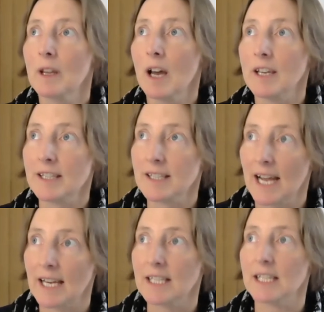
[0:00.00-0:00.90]

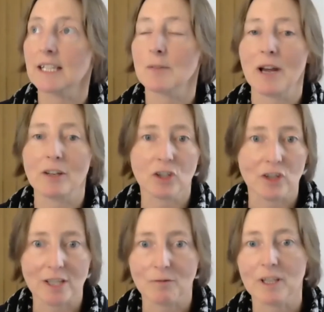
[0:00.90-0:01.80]
understandings about
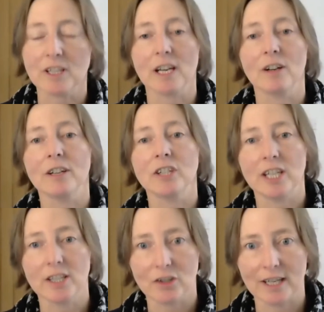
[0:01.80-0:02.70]
stress physiology,
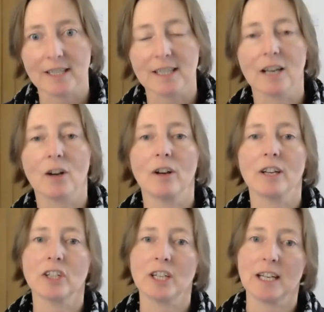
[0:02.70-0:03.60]
stress
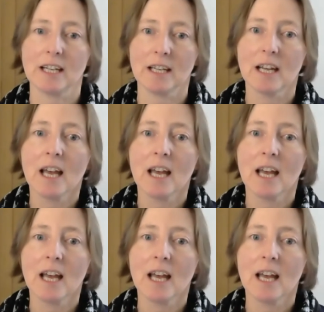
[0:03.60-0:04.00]
psychology,